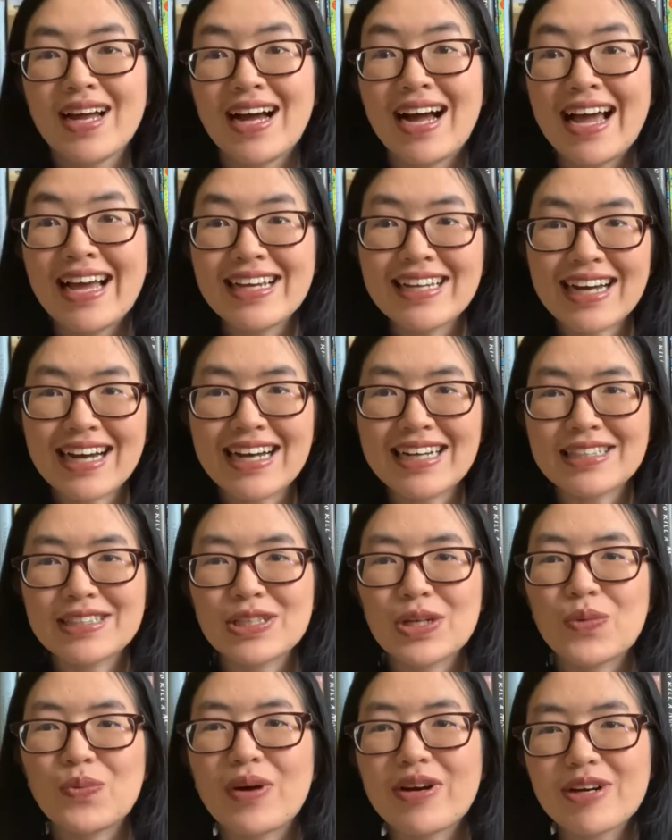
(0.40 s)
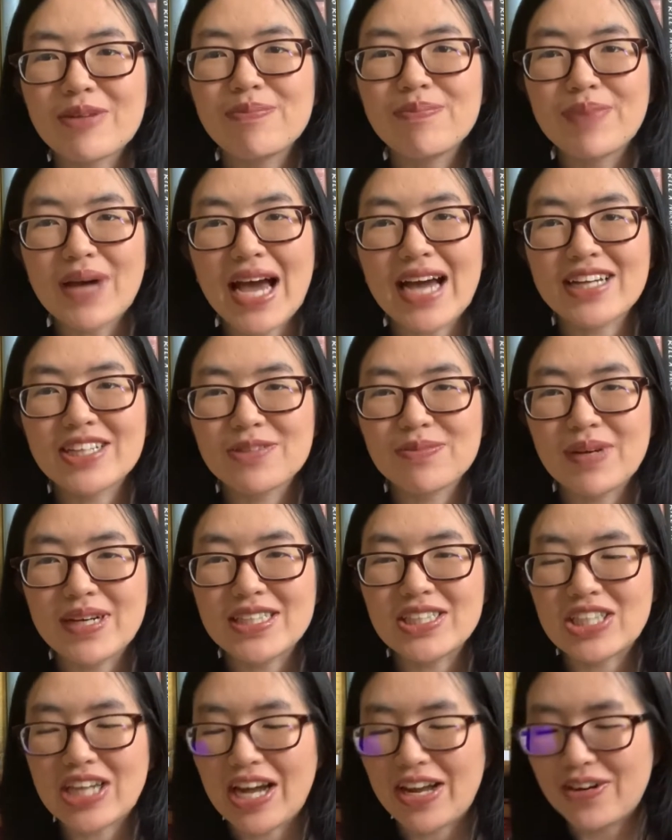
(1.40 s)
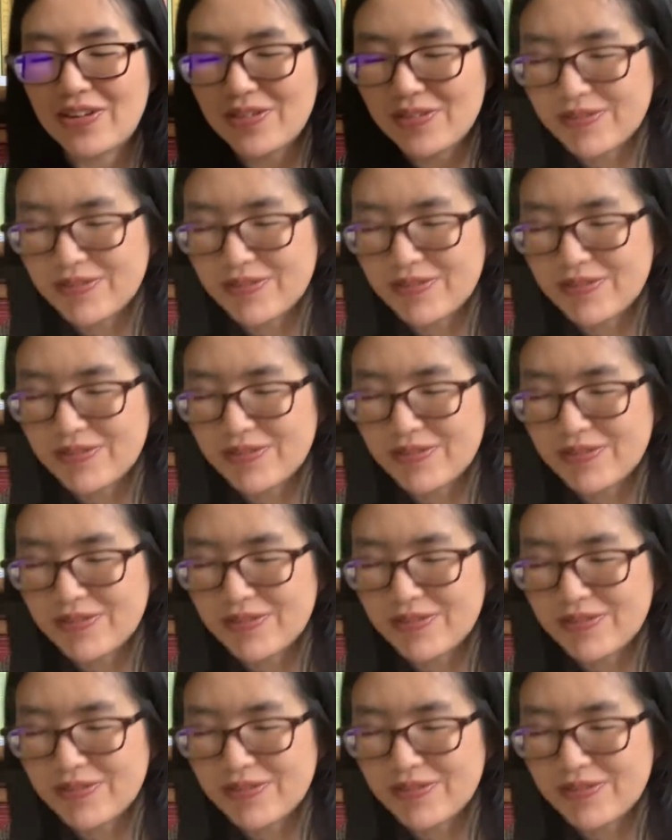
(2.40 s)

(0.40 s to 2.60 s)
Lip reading: guys, welcome back to my channel.